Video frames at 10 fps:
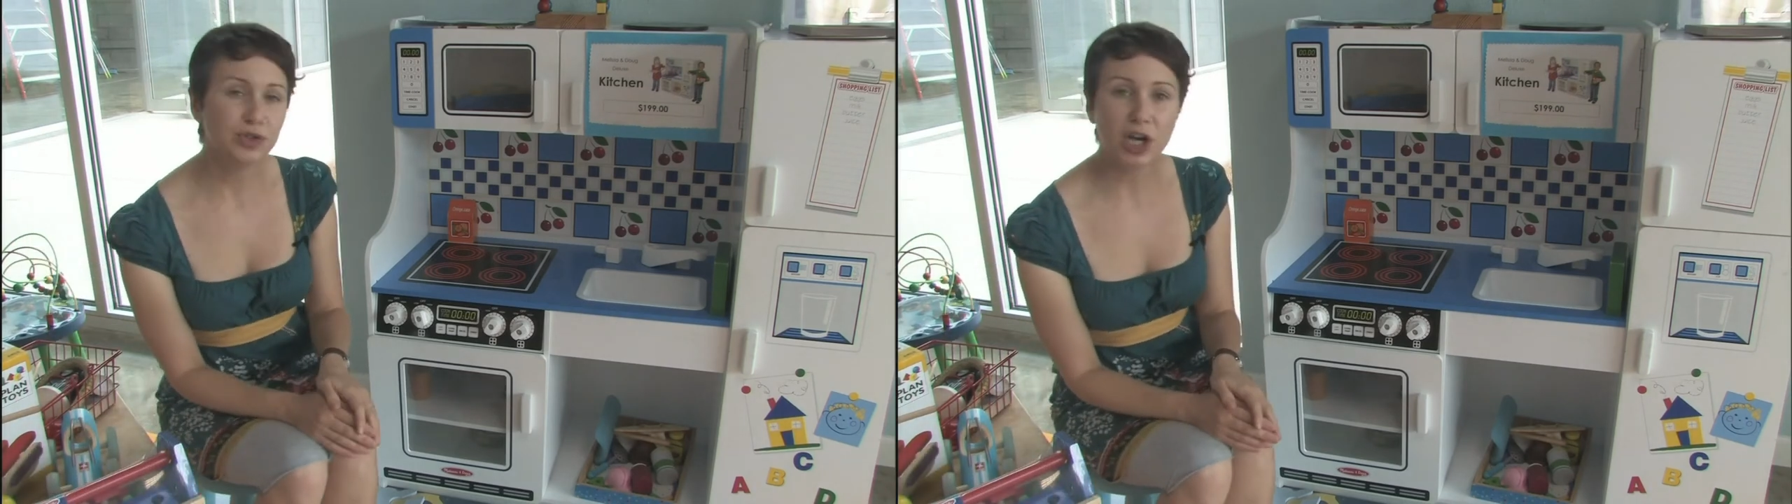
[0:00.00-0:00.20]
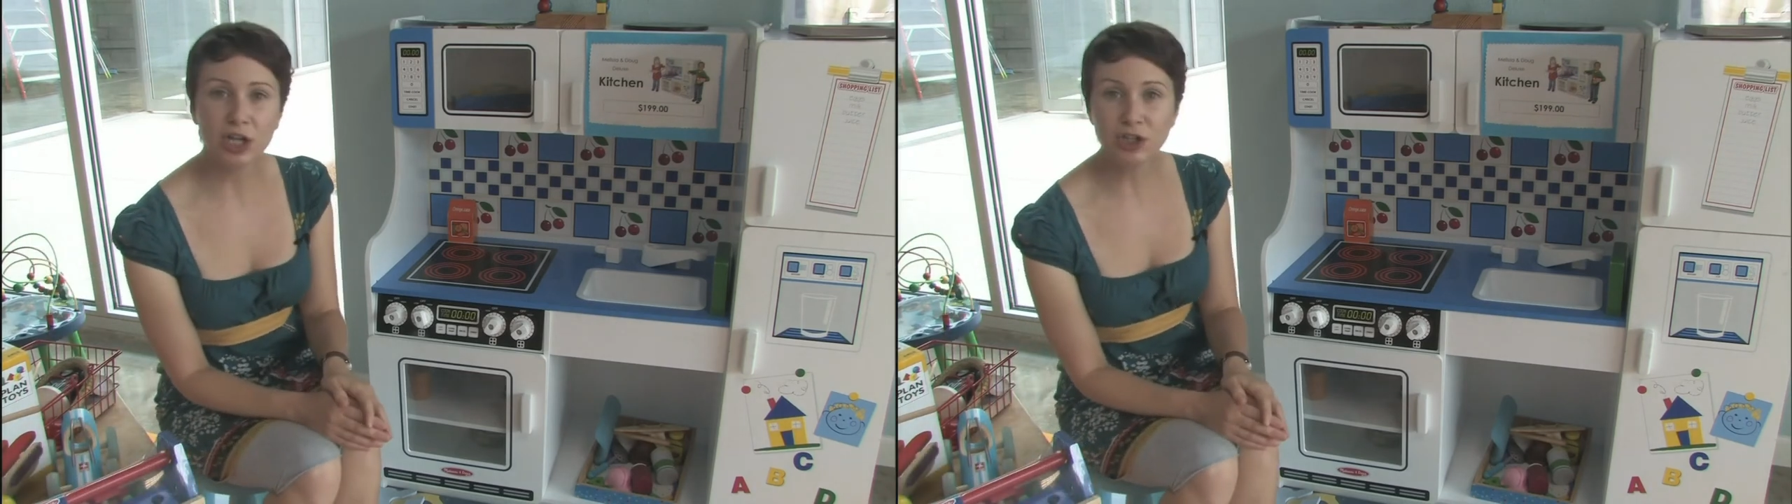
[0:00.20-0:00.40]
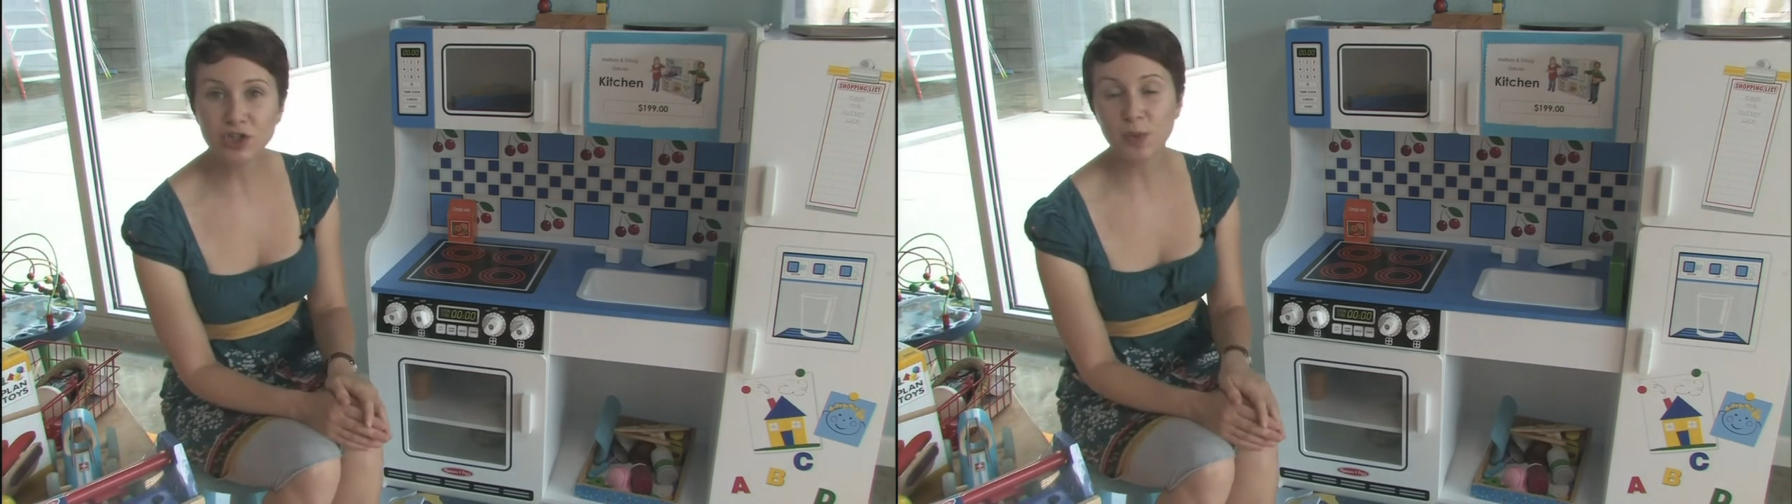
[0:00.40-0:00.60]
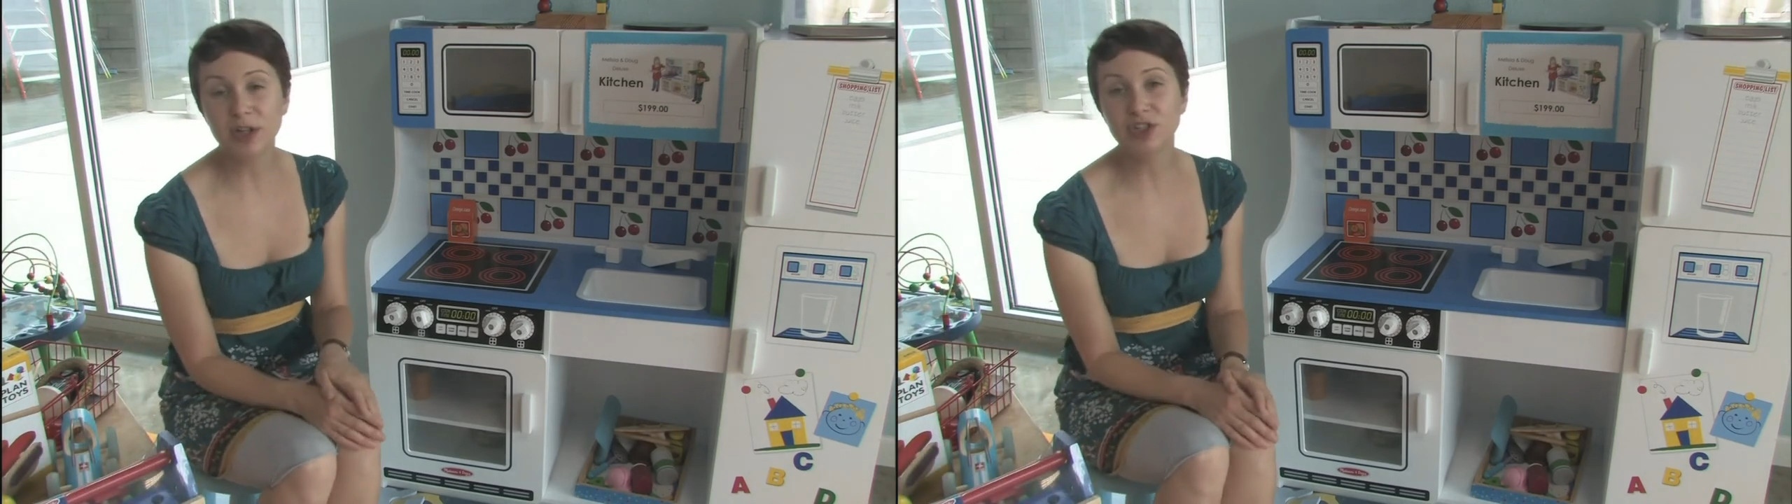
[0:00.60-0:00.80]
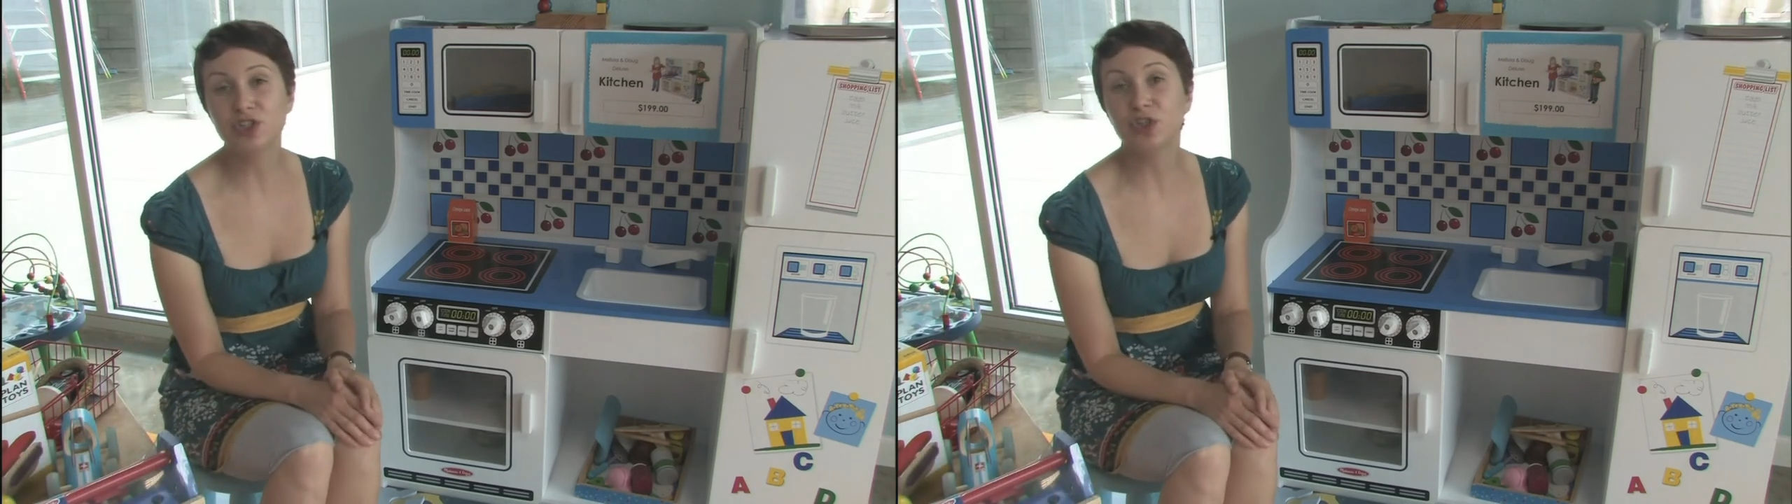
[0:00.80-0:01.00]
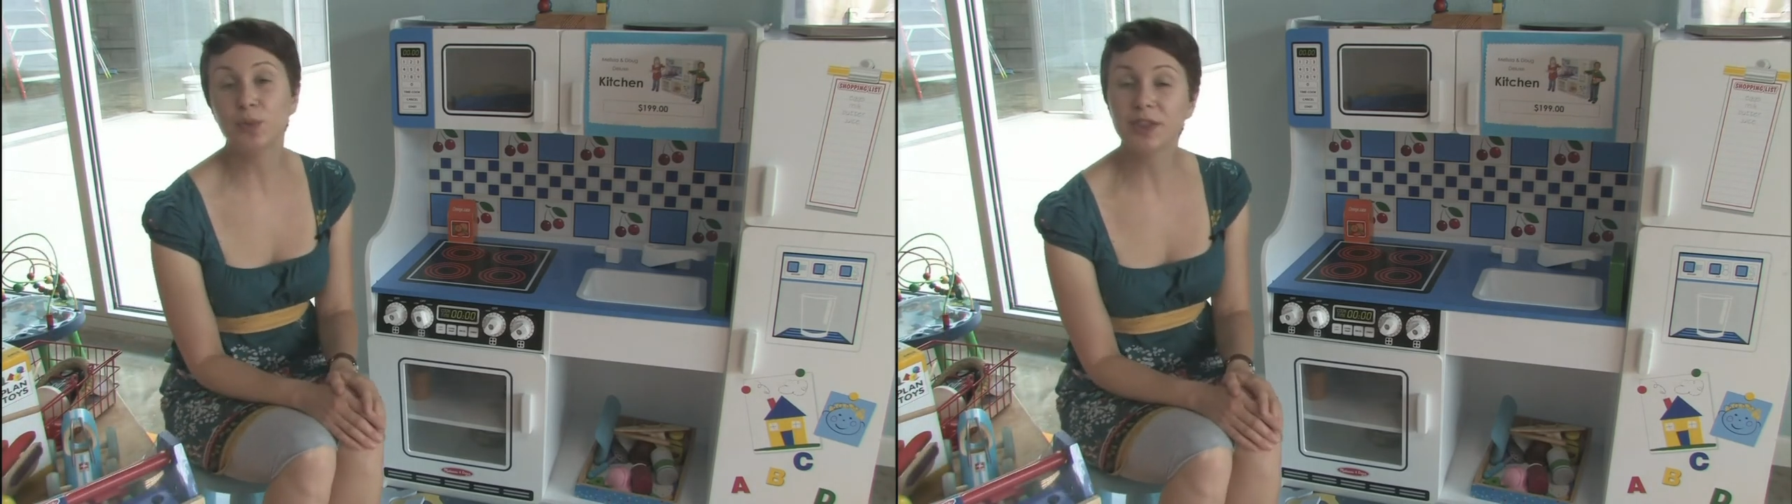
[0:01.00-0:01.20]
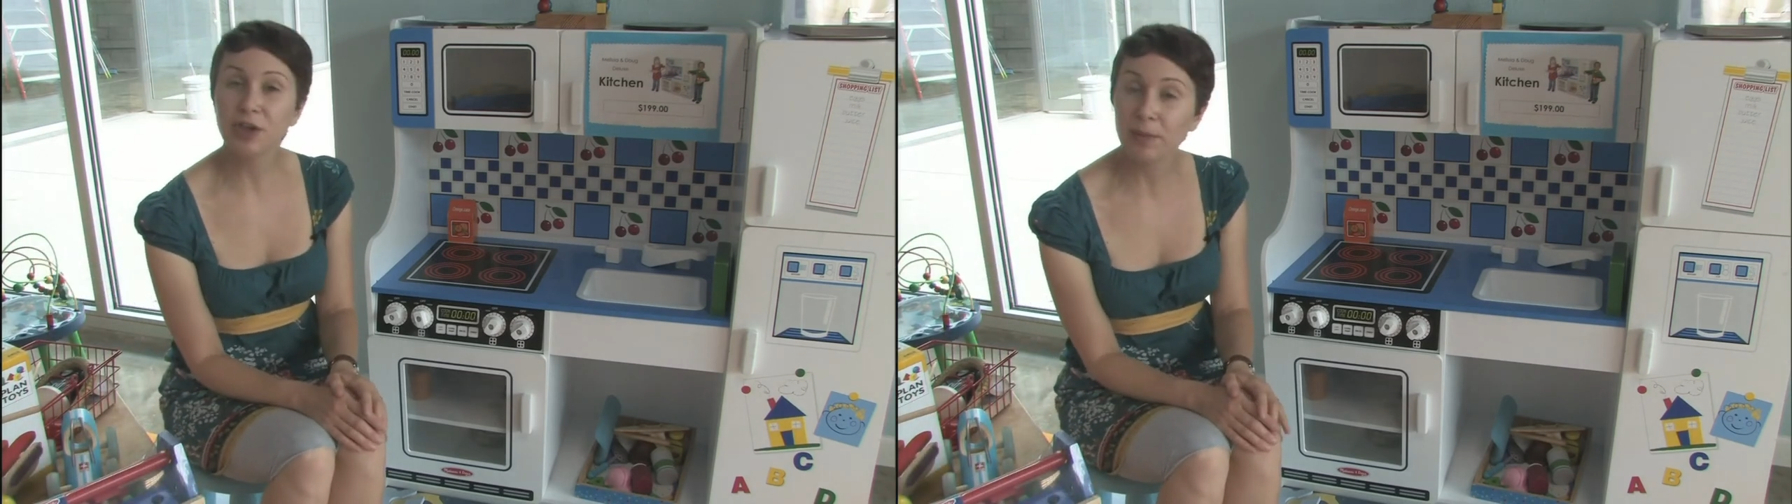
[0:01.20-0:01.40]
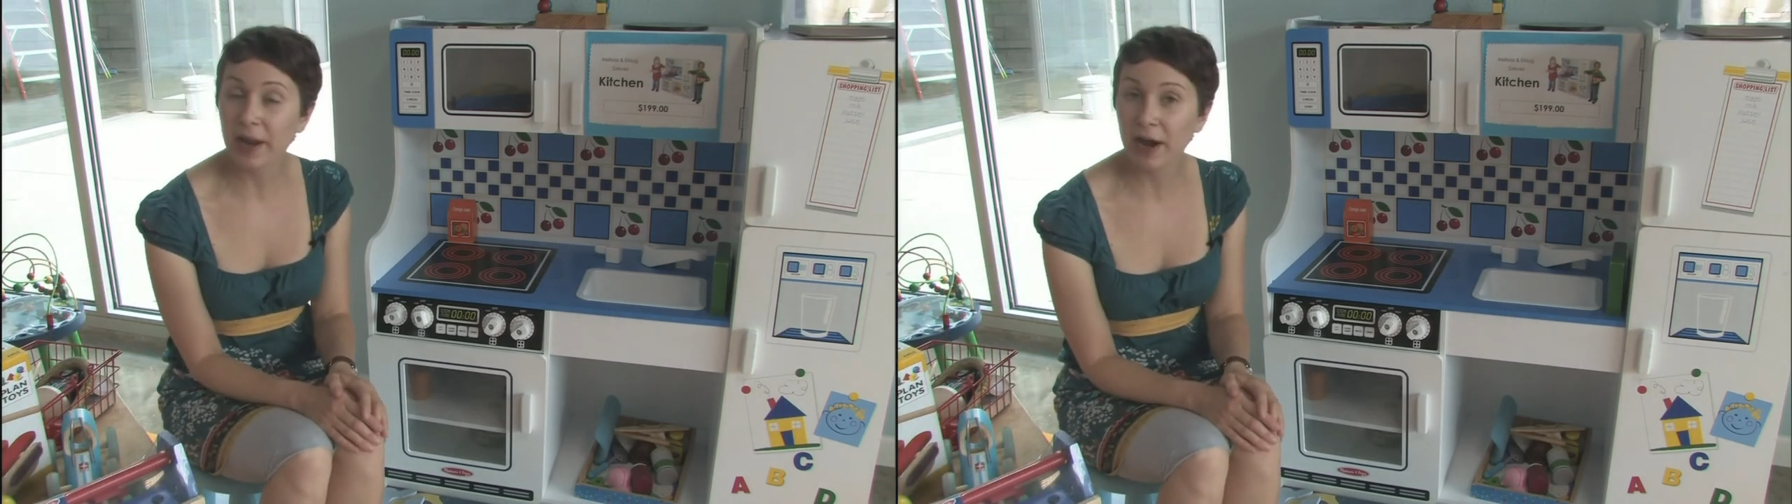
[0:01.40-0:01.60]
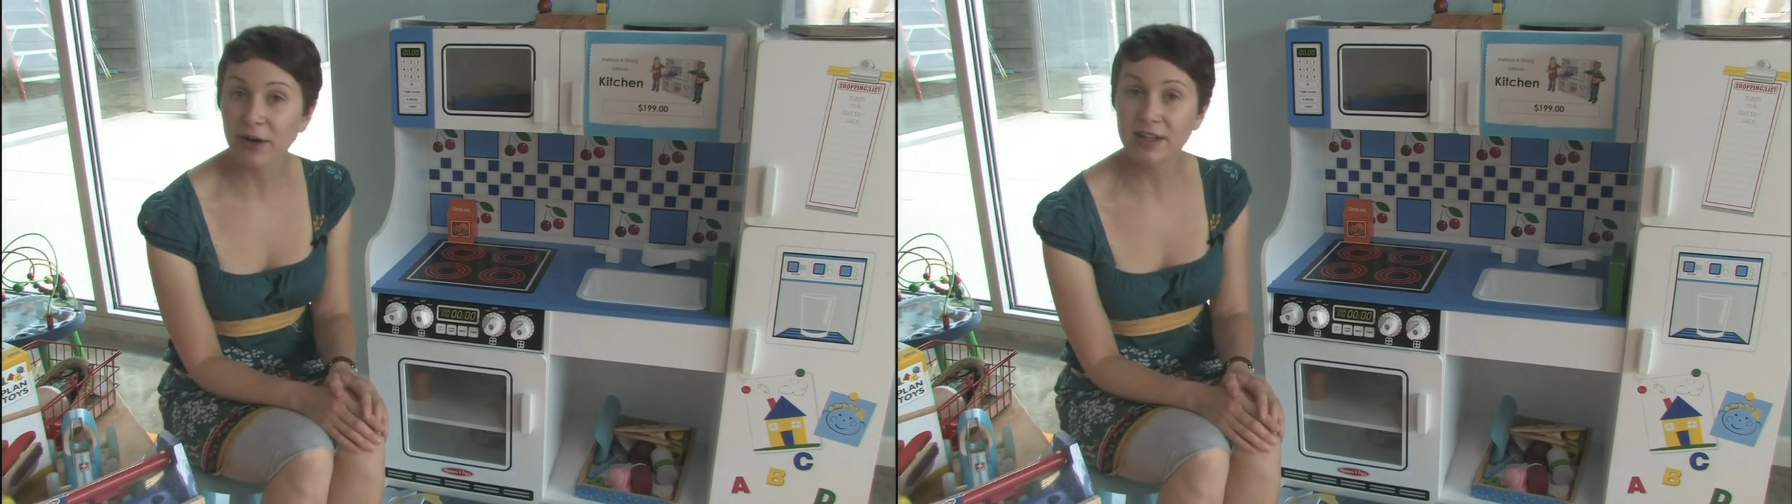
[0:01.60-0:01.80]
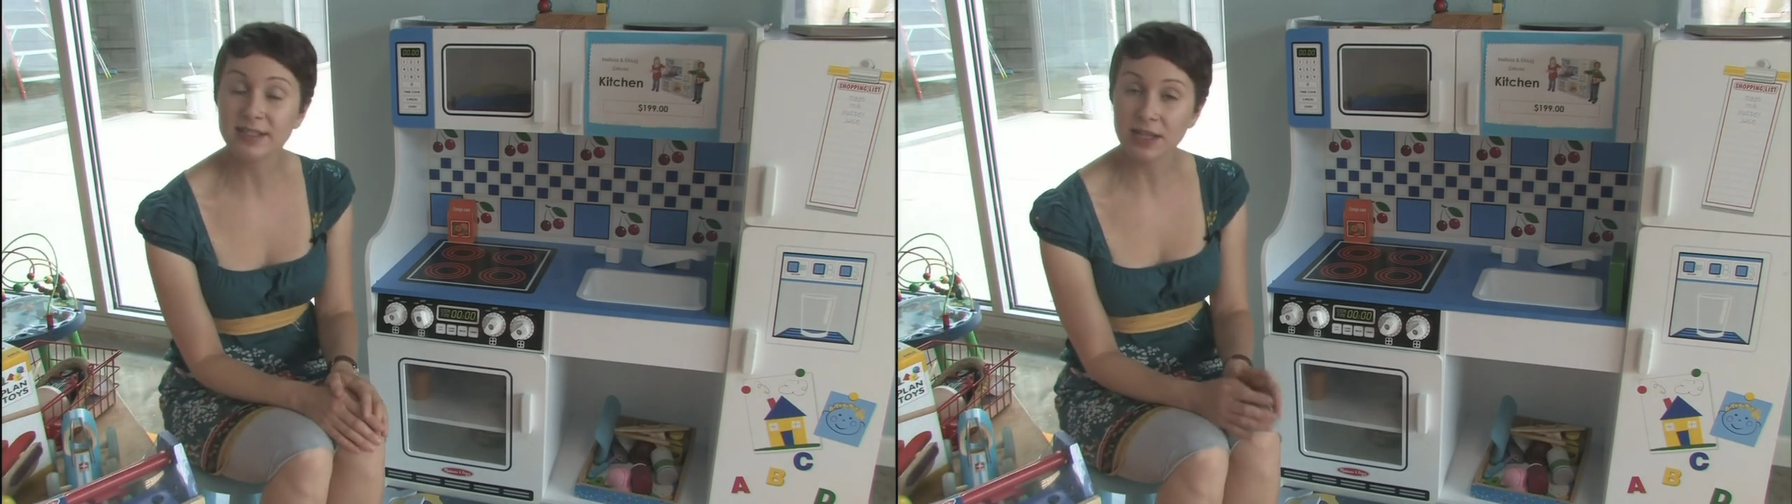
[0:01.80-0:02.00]
toddlers want to do what their
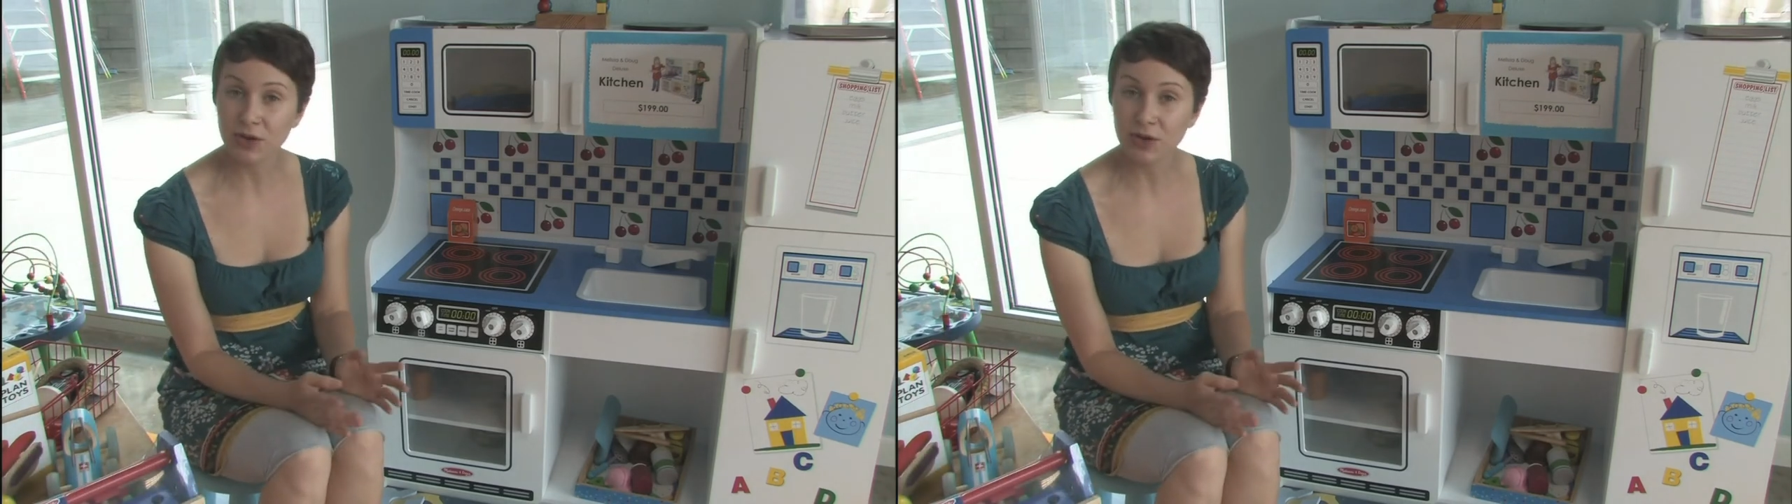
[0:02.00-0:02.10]
parents and